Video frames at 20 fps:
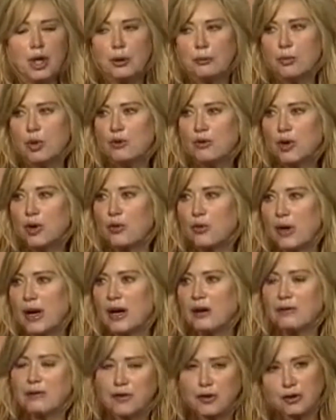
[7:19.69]
move it
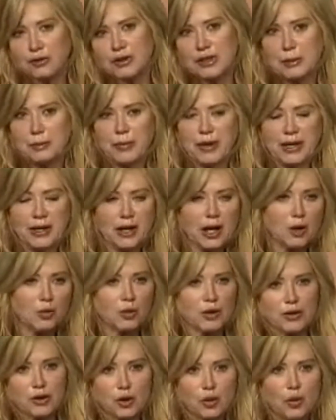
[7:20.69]
around for depending on
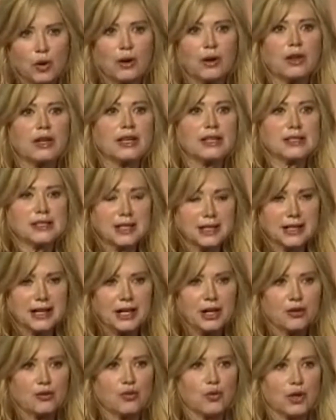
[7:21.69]
what the oil is, and let
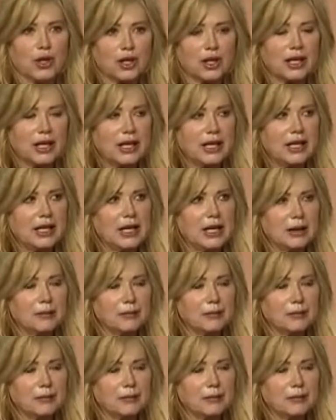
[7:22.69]
it really,